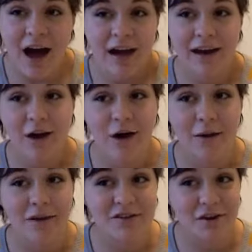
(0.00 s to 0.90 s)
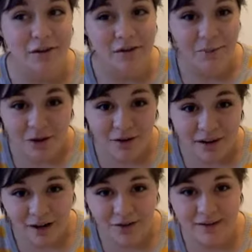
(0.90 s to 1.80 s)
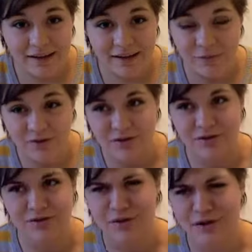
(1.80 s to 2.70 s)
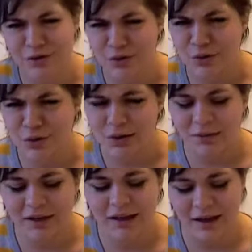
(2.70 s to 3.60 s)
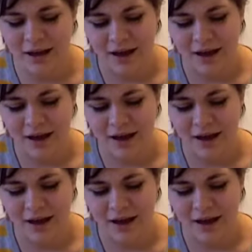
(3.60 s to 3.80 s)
and now I made chocolate milk out of it and it was just extremely